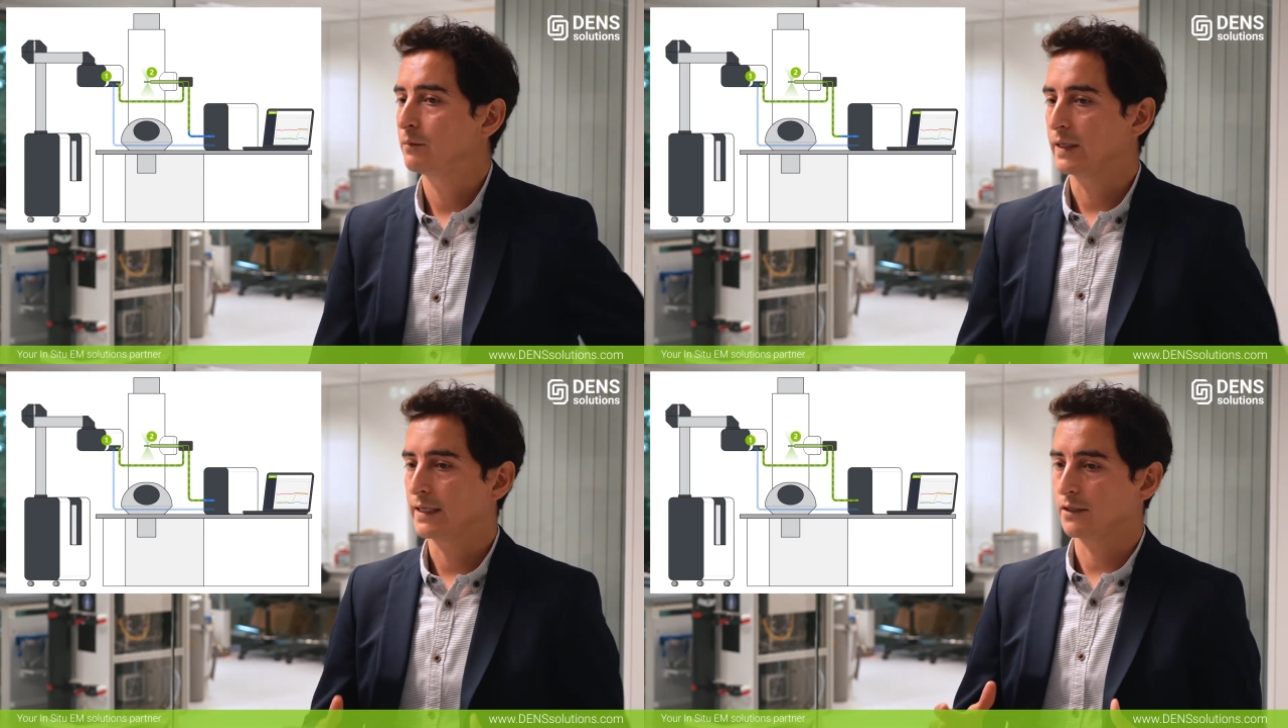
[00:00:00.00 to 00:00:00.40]

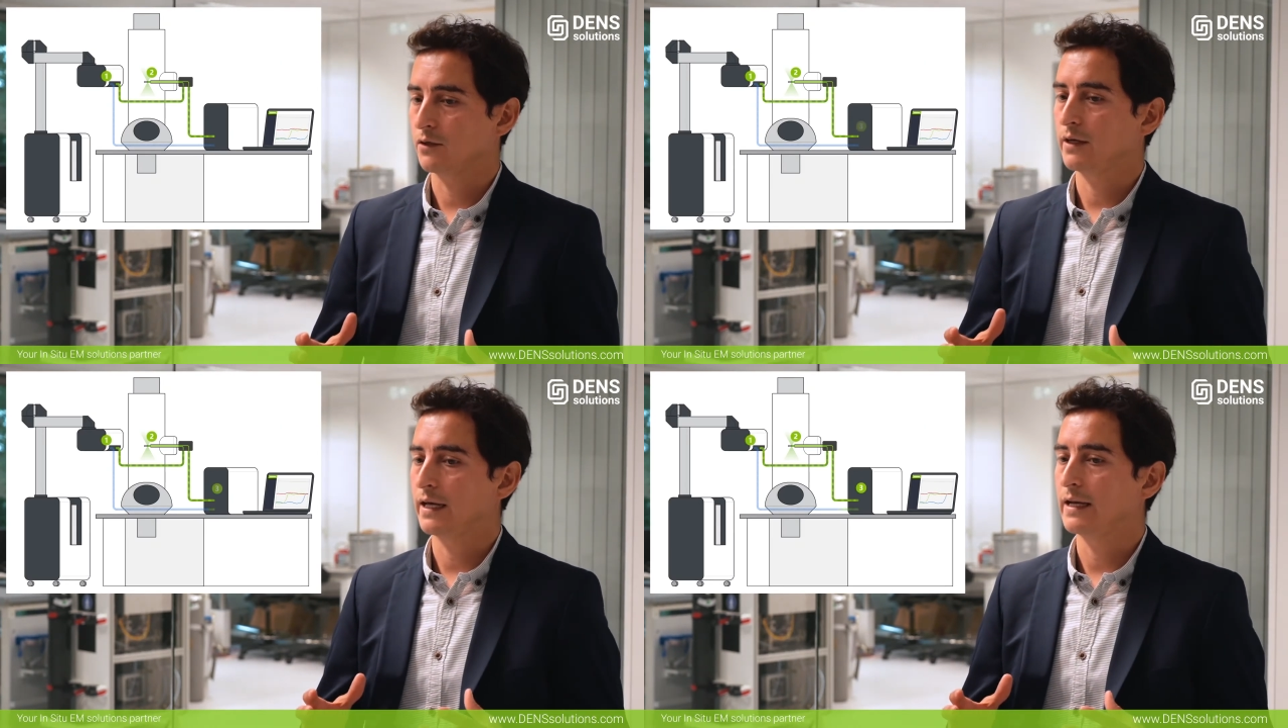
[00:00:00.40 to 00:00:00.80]
because
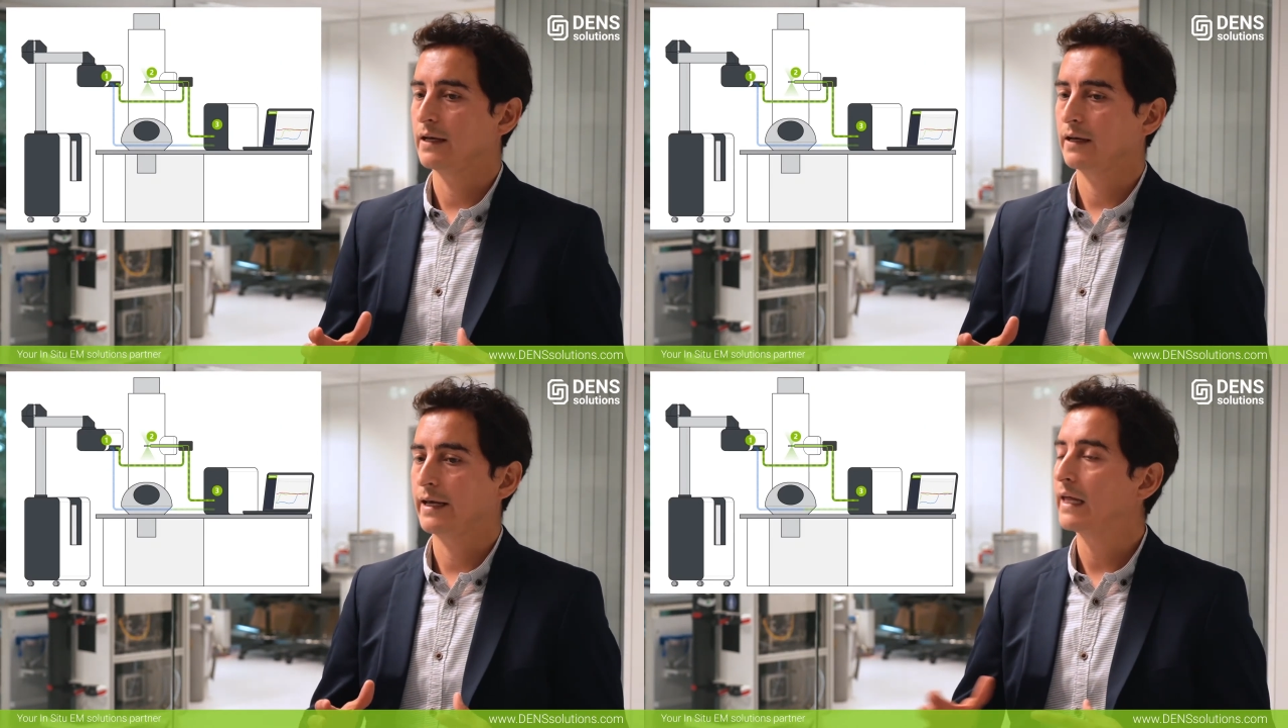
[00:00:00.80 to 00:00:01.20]
you
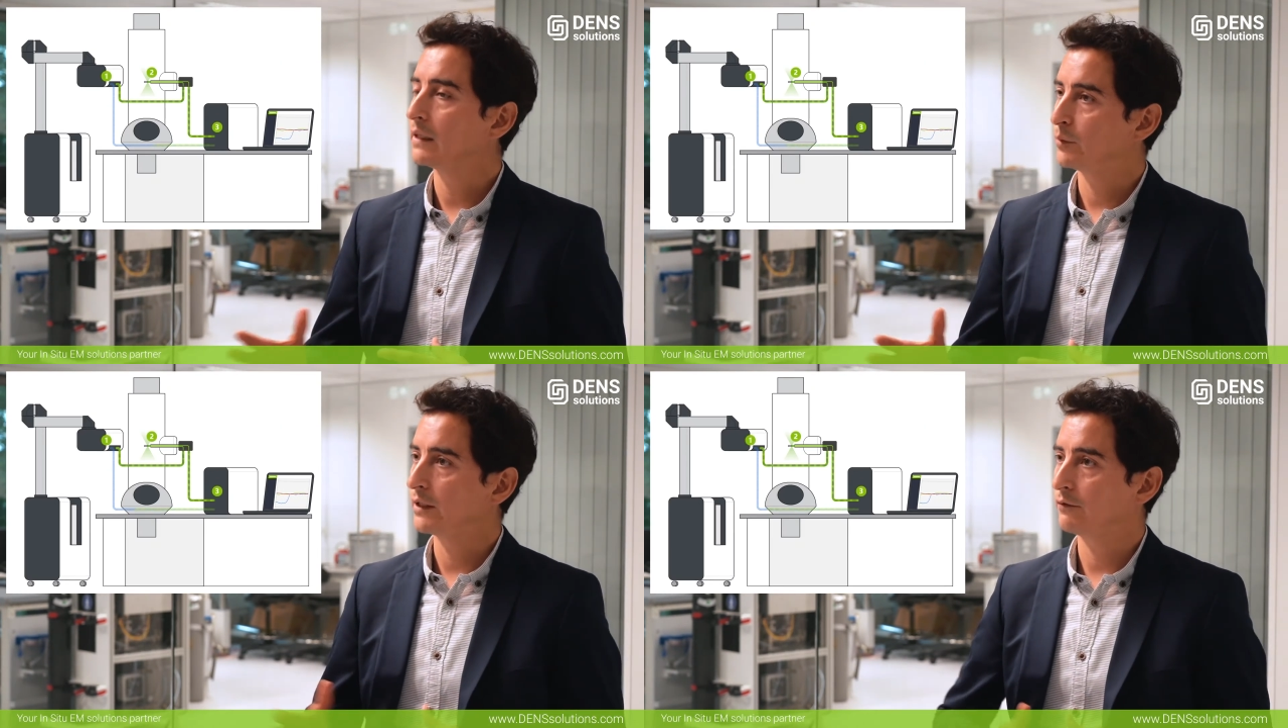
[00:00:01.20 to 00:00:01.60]
can
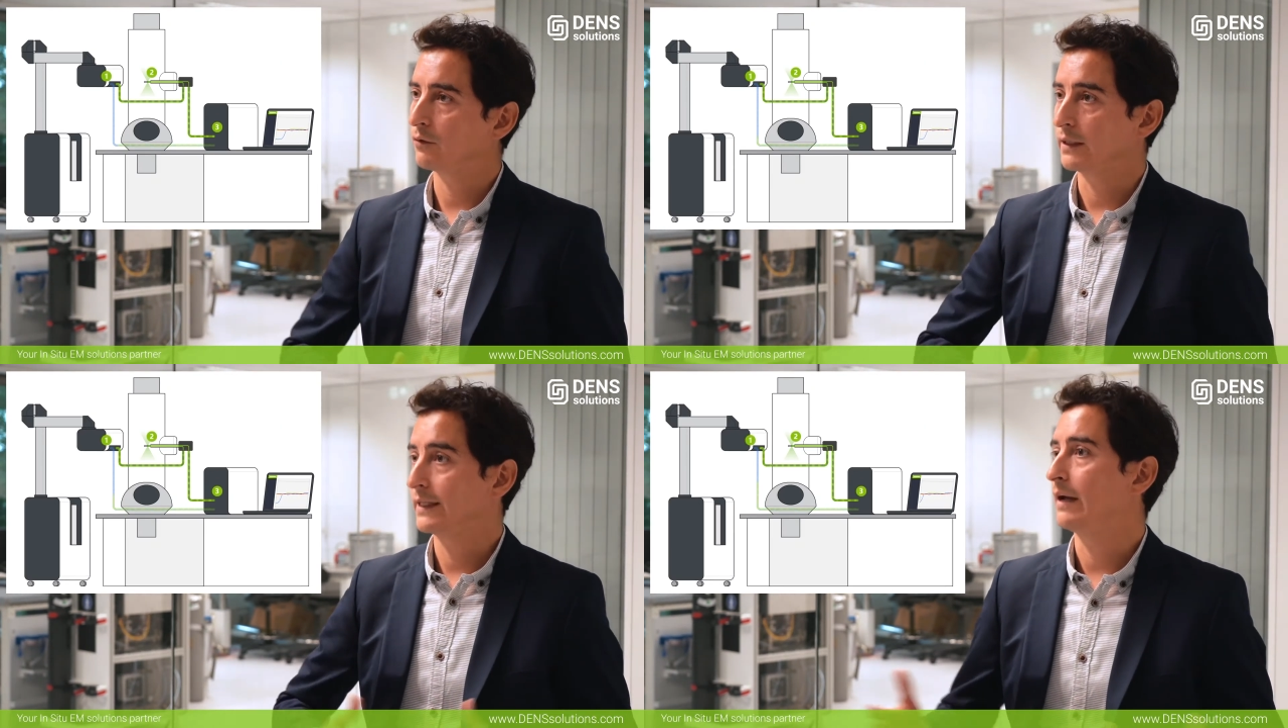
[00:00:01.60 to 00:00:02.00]
calibrate
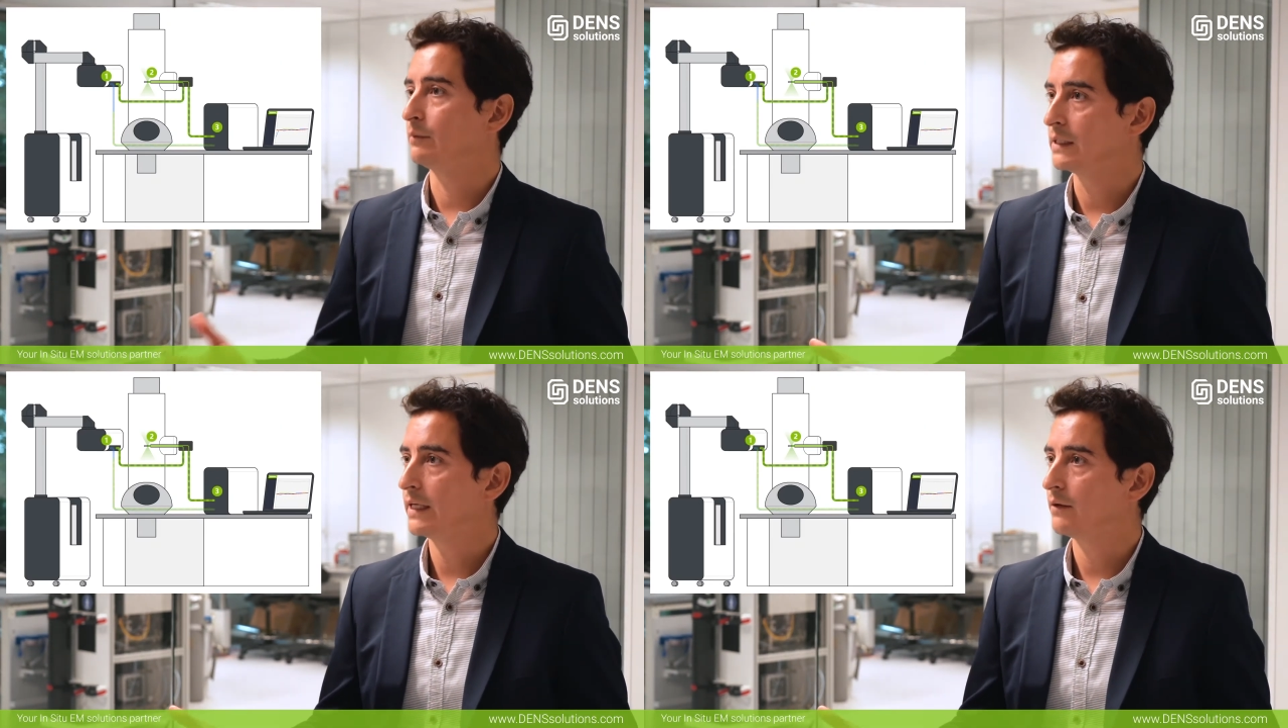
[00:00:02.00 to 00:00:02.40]
for
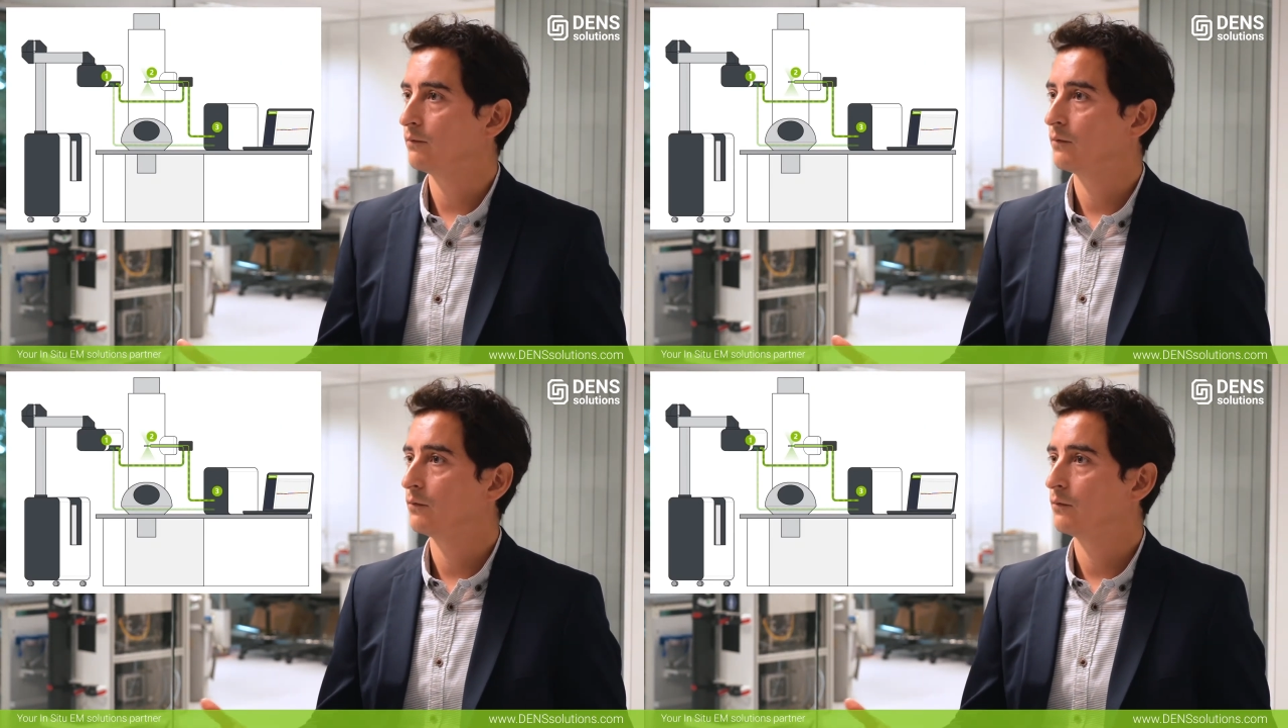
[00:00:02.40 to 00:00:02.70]
time delay,